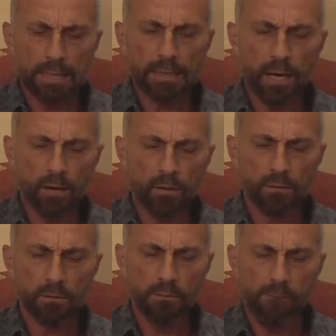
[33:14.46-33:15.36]

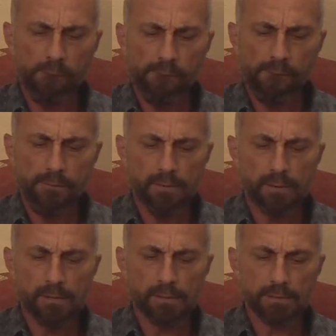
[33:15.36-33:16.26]
Now,
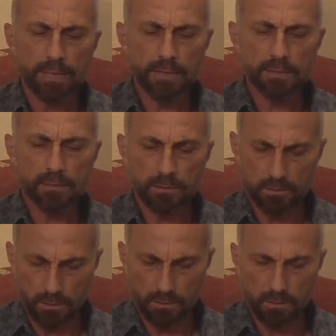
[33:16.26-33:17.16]
let's
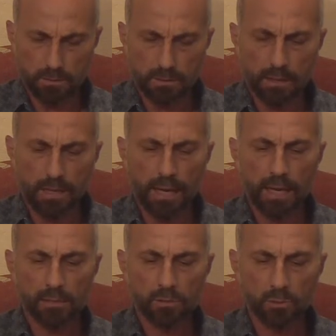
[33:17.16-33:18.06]
look
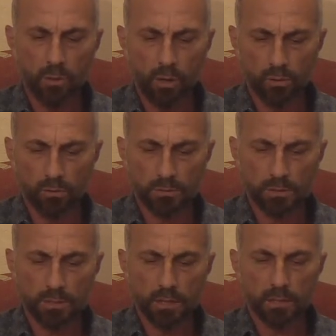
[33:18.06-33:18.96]
at who
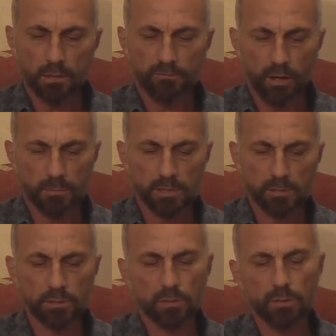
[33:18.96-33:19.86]
owns the
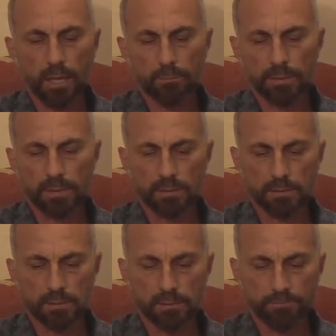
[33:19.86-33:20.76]
pharmaceutical
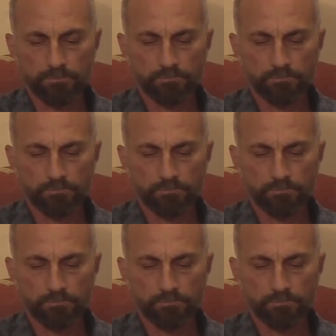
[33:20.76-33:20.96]
companies.